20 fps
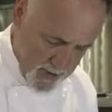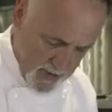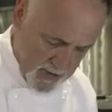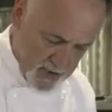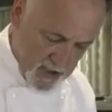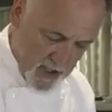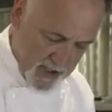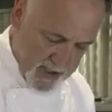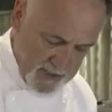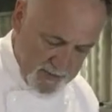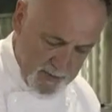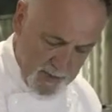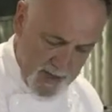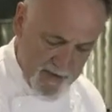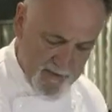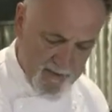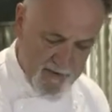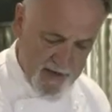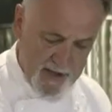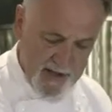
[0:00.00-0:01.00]
Chinese
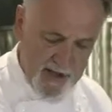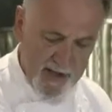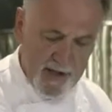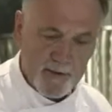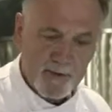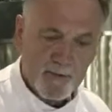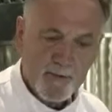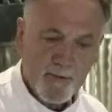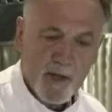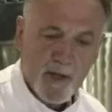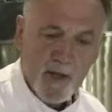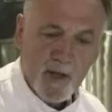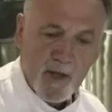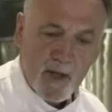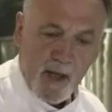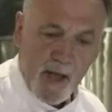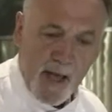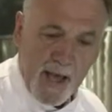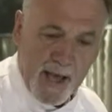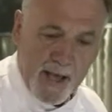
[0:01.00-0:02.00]
black vinegar,
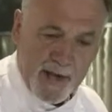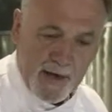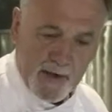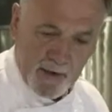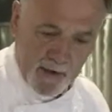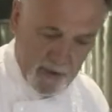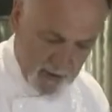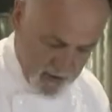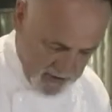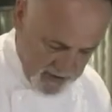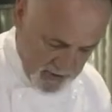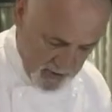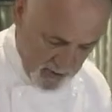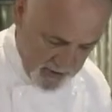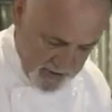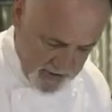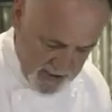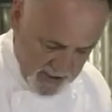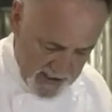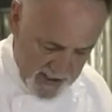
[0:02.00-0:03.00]
and a little
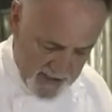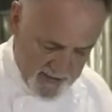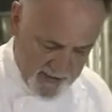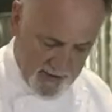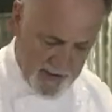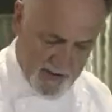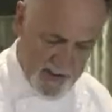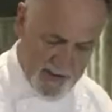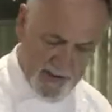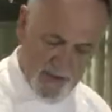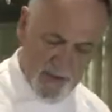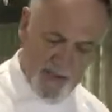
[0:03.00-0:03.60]
soy together as a